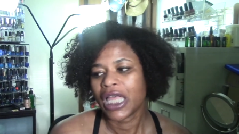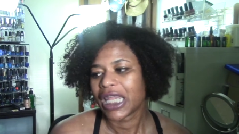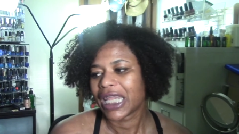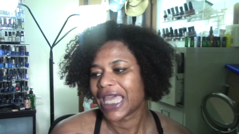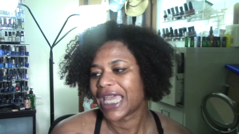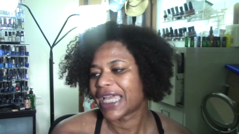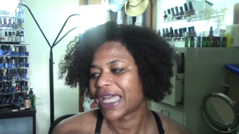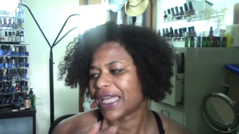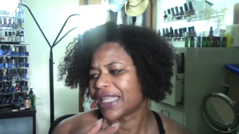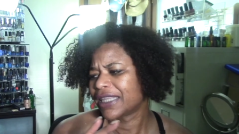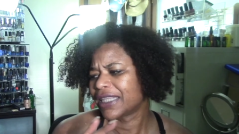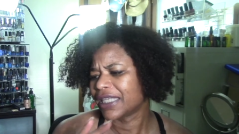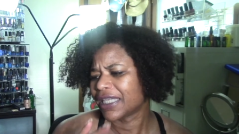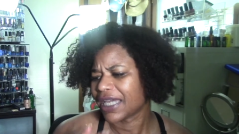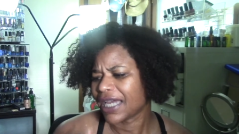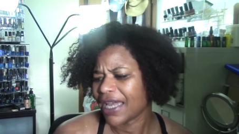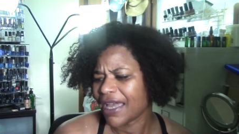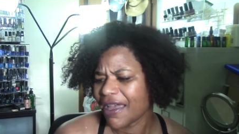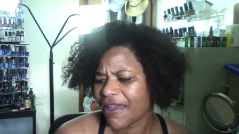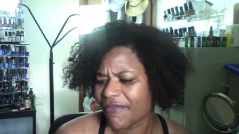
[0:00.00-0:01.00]
Like I think
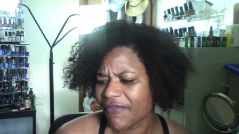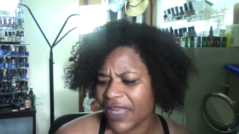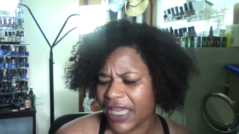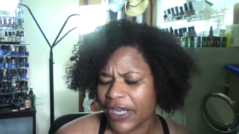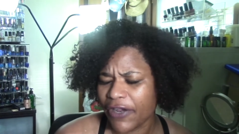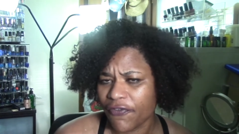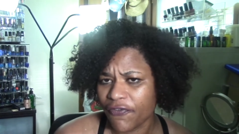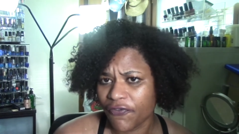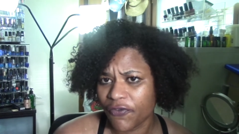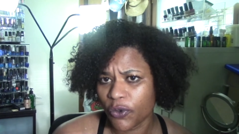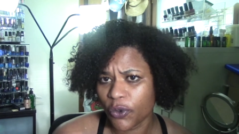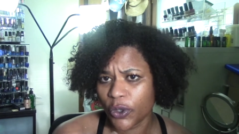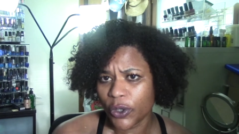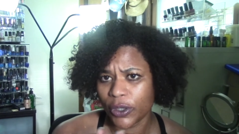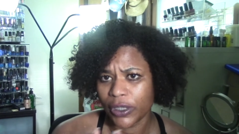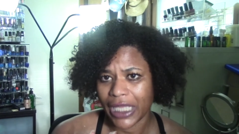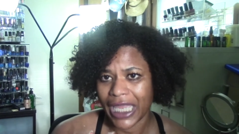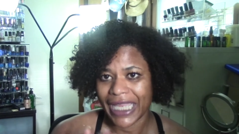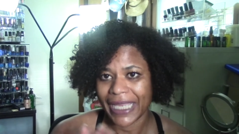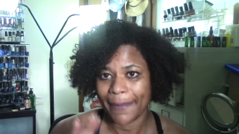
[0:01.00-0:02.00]
I have like a full
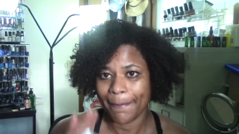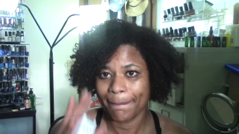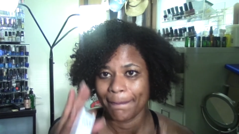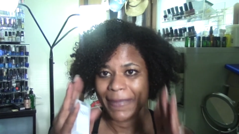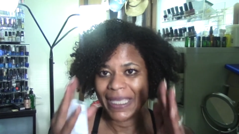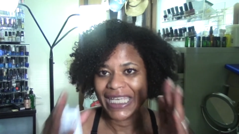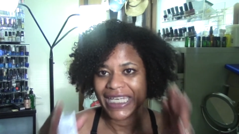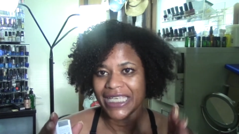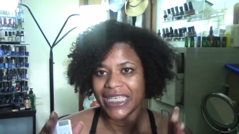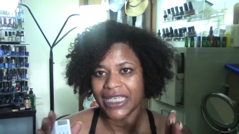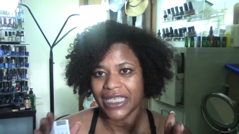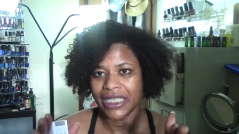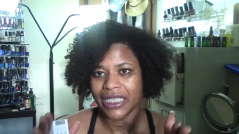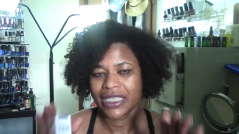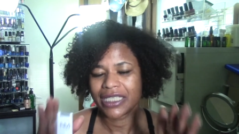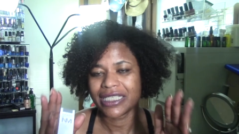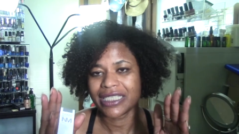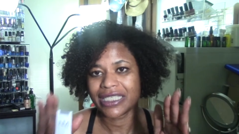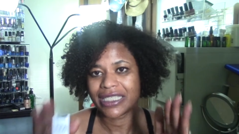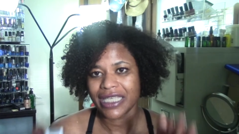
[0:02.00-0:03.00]
like mini
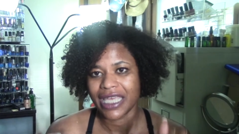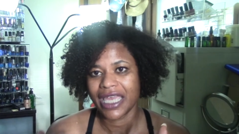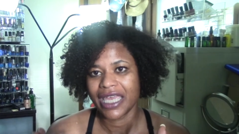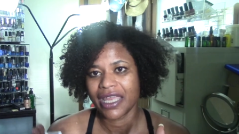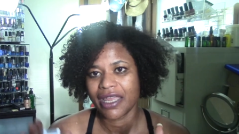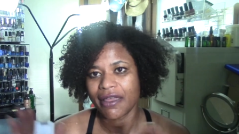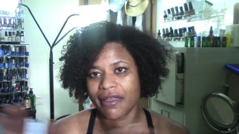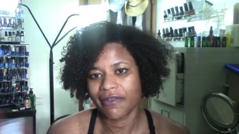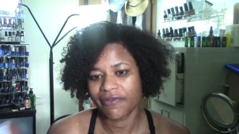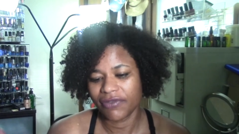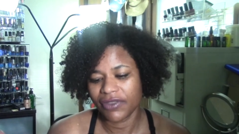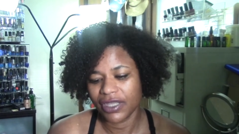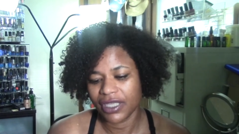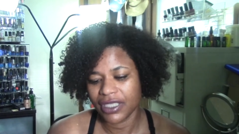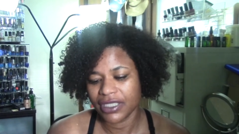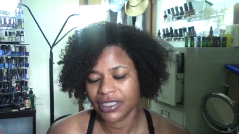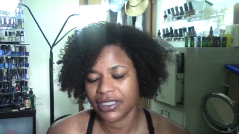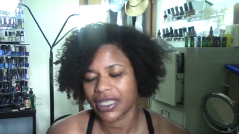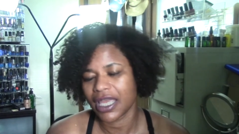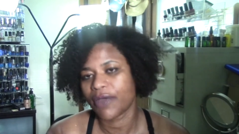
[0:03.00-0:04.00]
set of
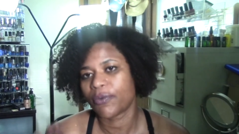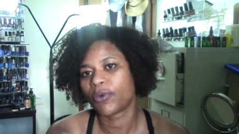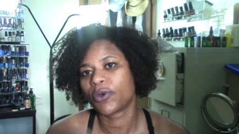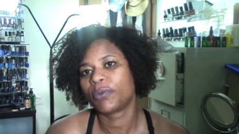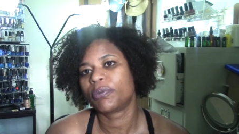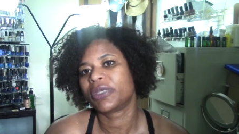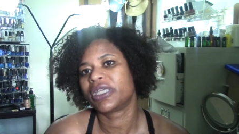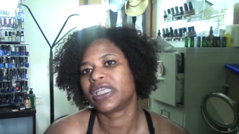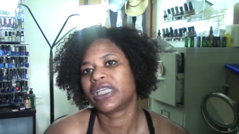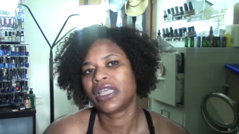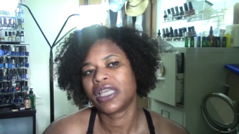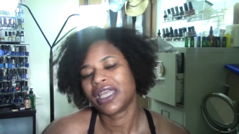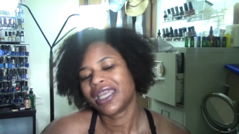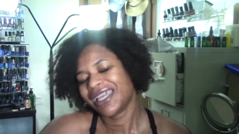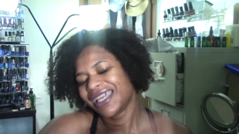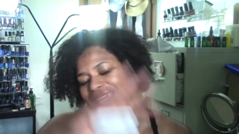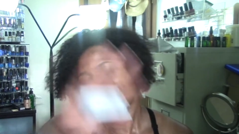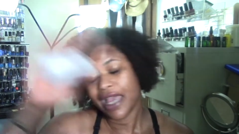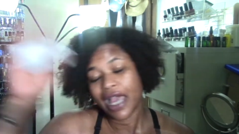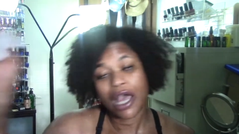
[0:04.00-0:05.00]
this that will be,
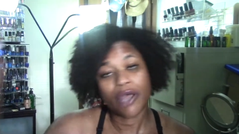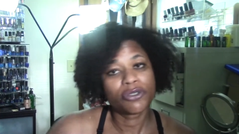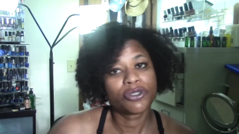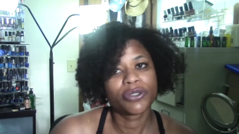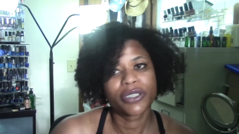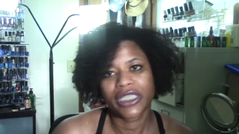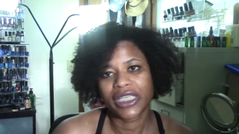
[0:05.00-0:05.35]
I'll do